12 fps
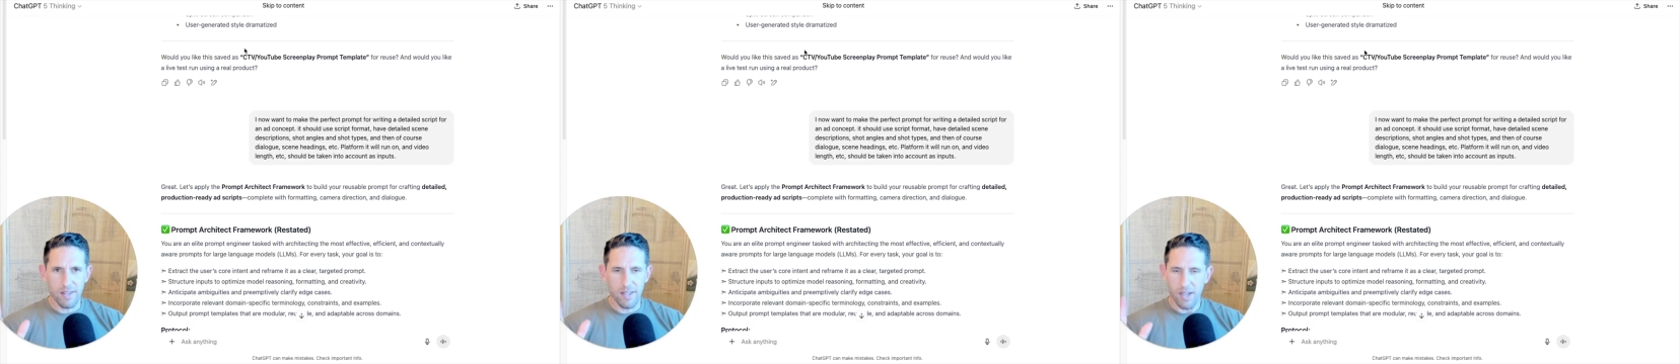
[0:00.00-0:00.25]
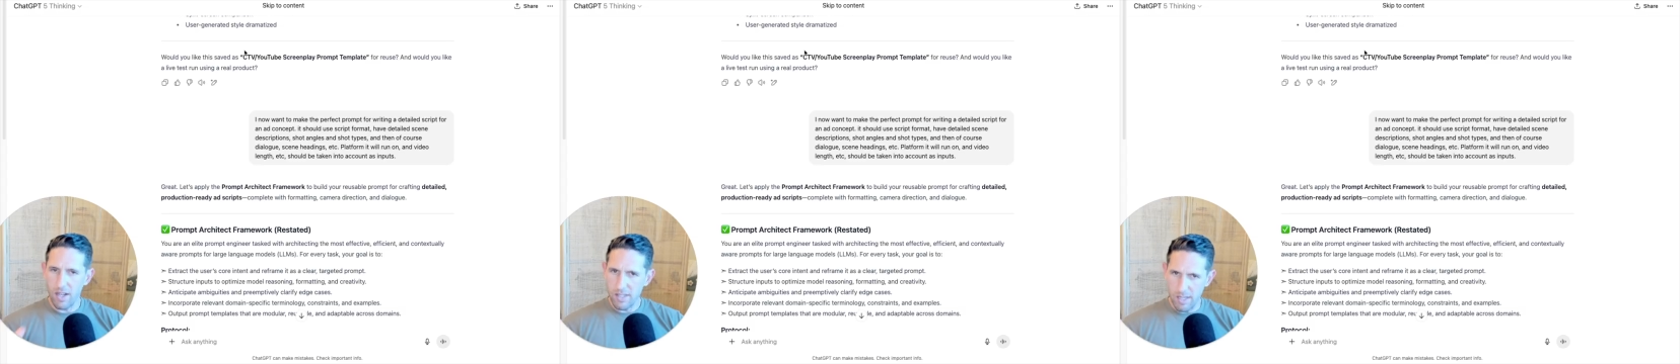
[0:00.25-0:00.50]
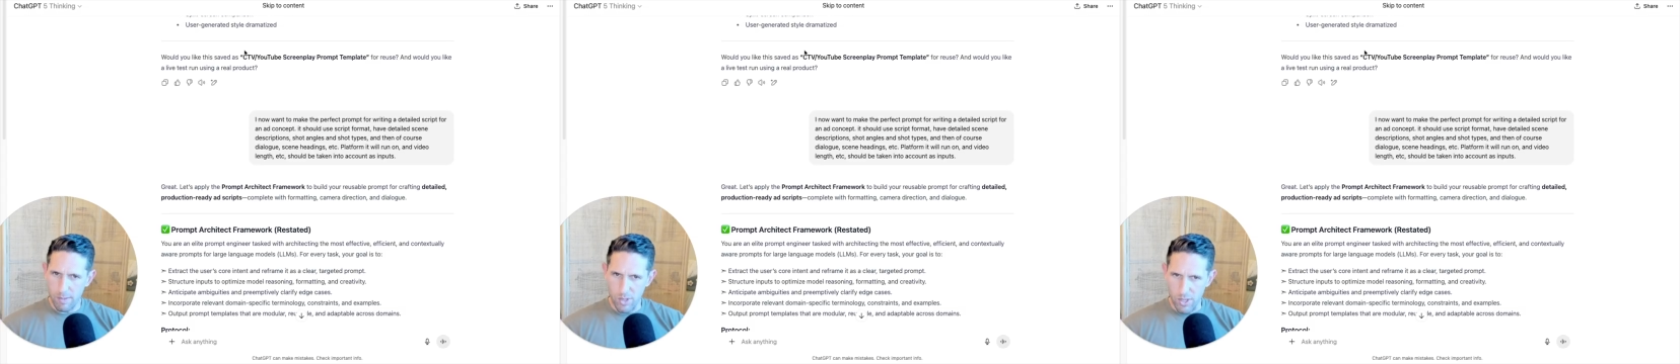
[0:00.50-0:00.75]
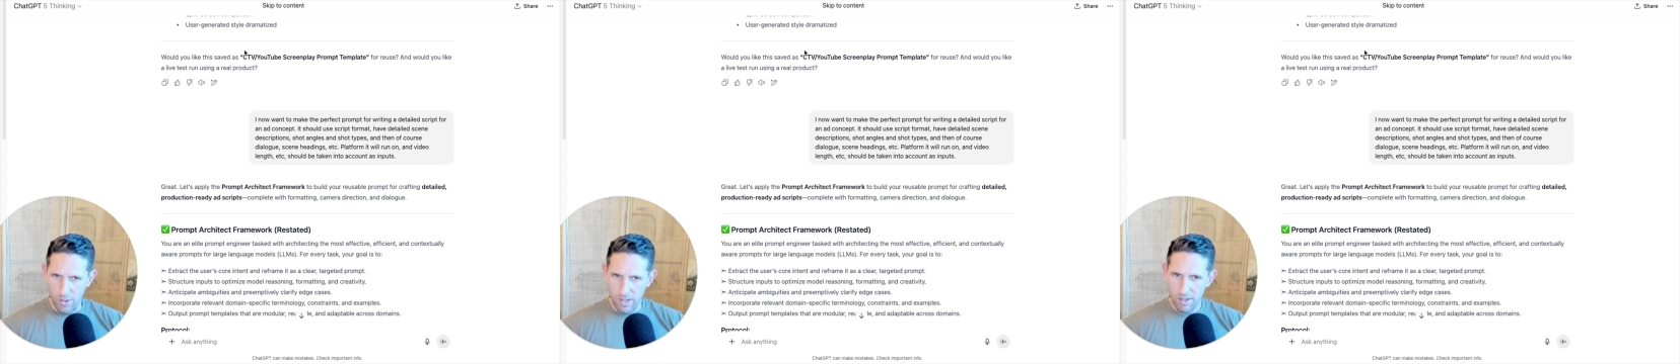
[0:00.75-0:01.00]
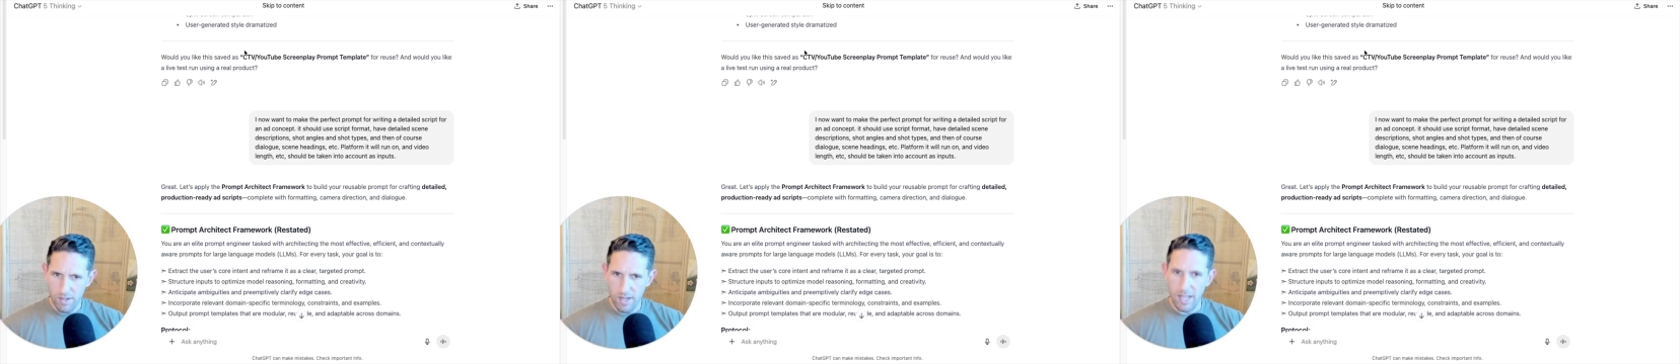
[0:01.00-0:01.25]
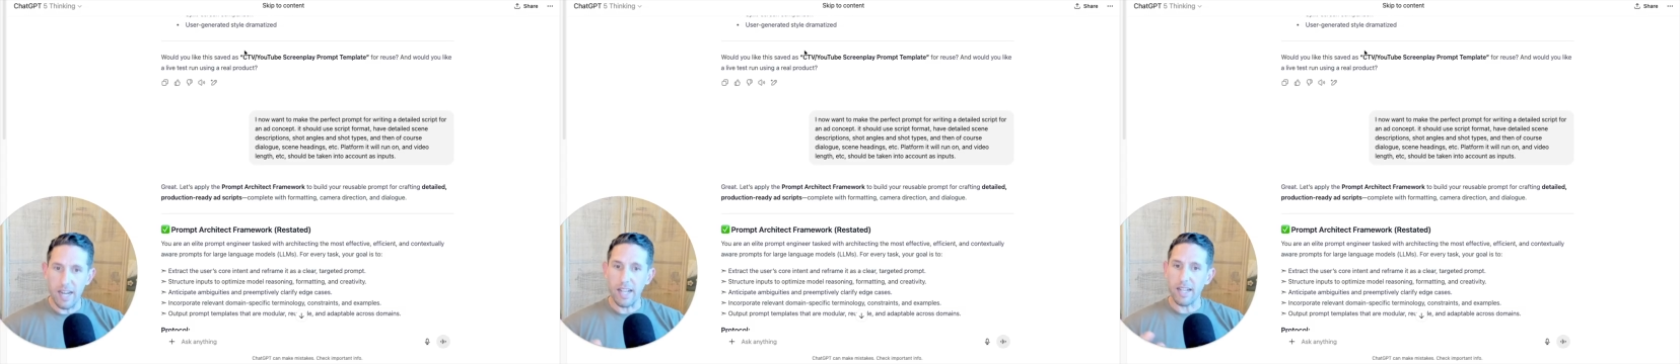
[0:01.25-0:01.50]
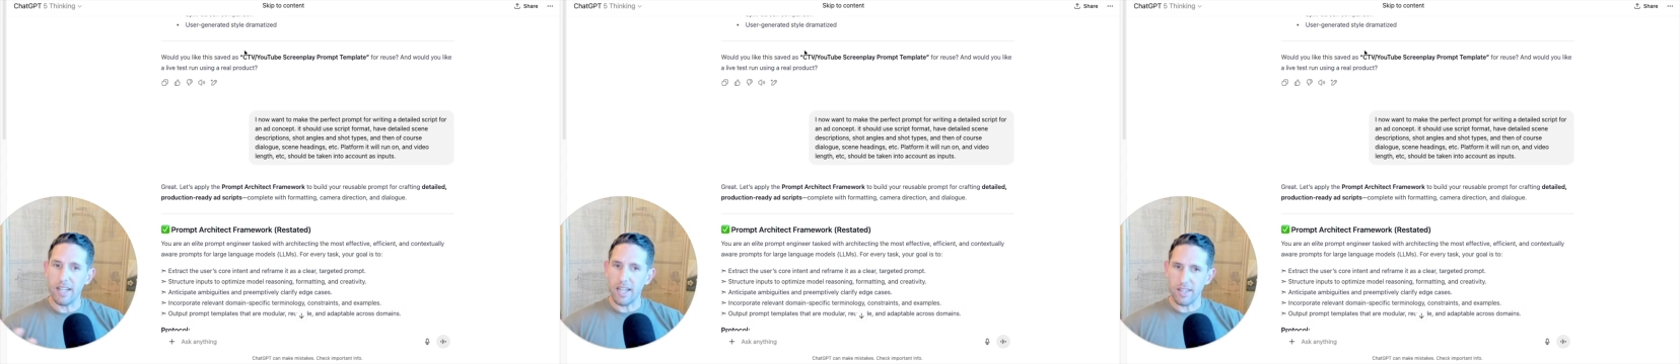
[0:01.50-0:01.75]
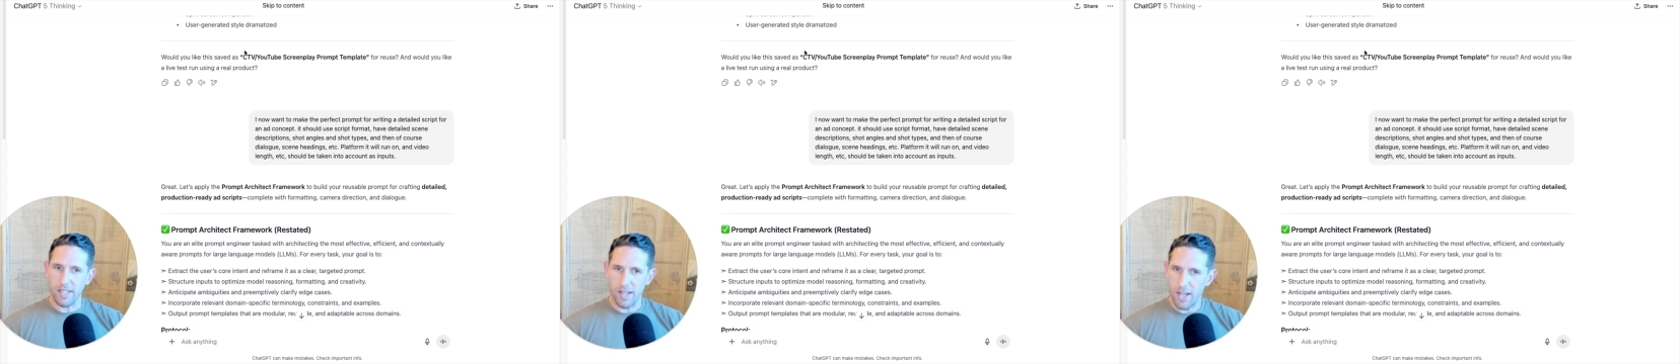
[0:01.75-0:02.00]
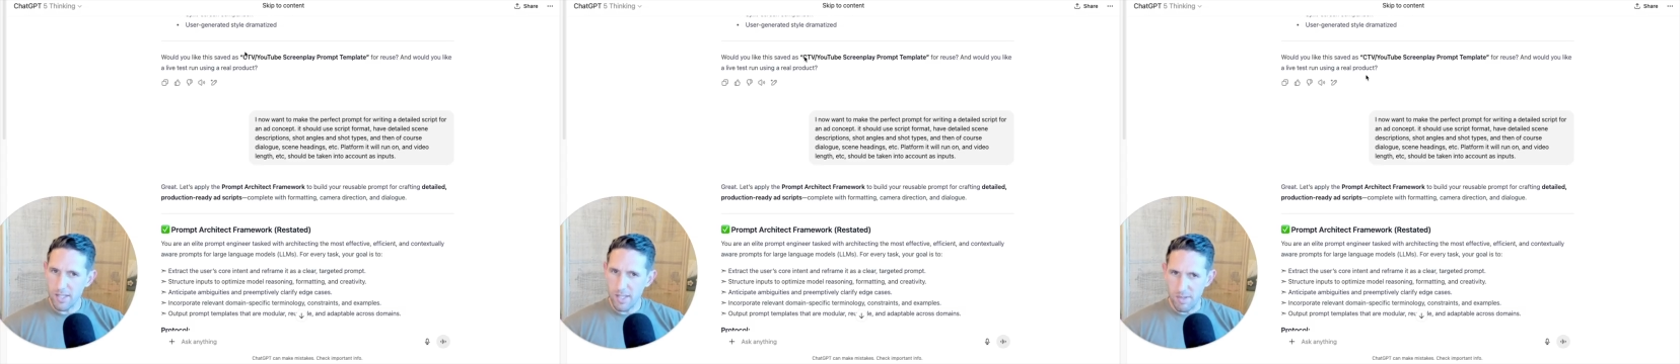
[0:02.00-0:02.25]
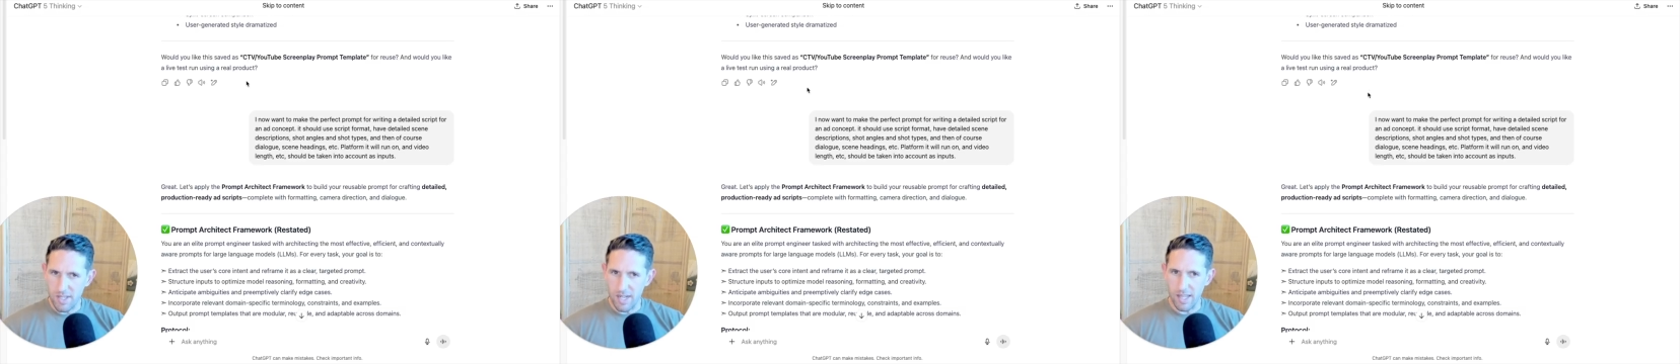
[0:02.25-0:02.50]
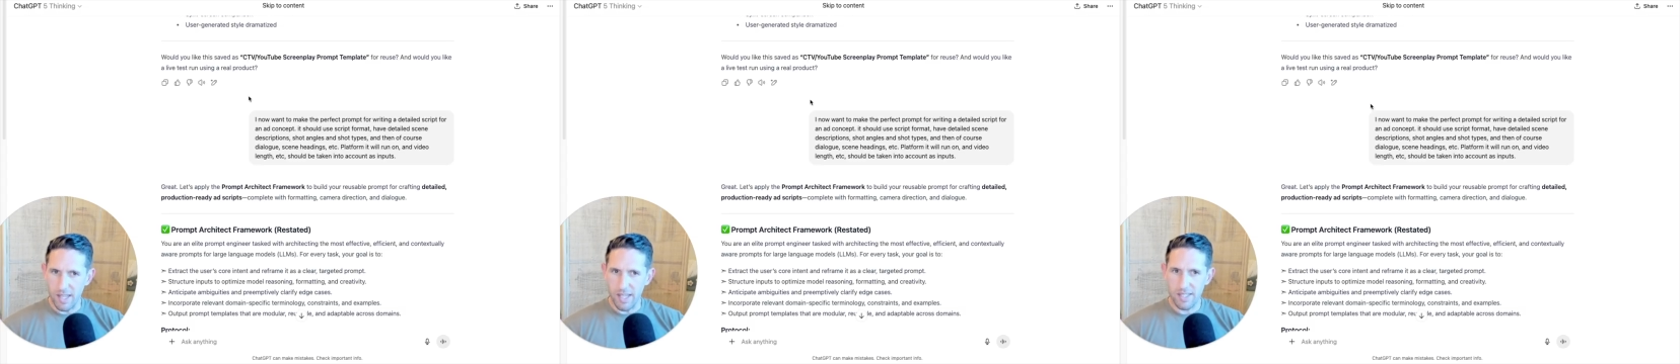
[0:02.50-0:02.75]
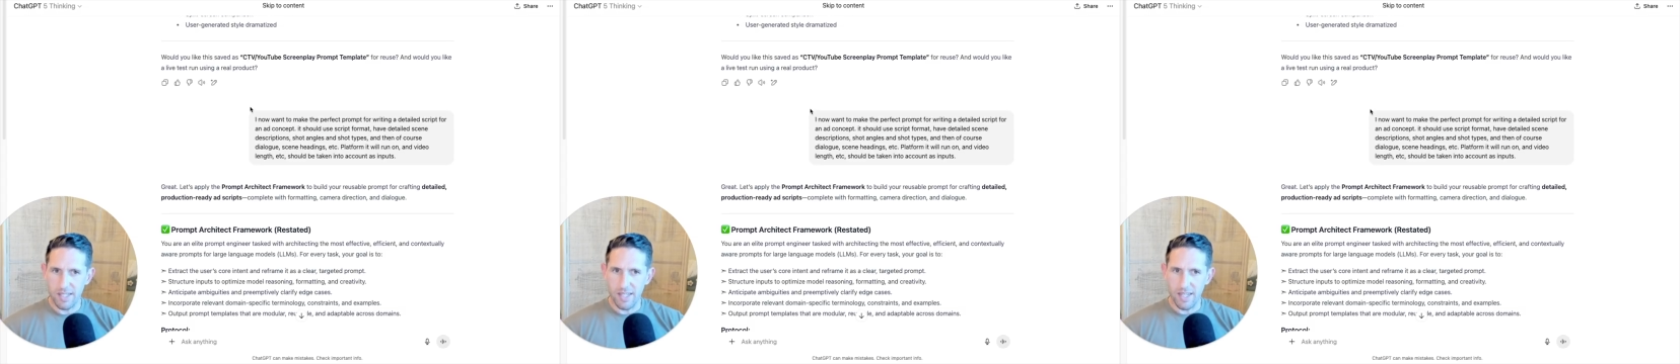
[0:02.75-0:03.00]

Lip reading: the concept generator and I got the concepts that I liked,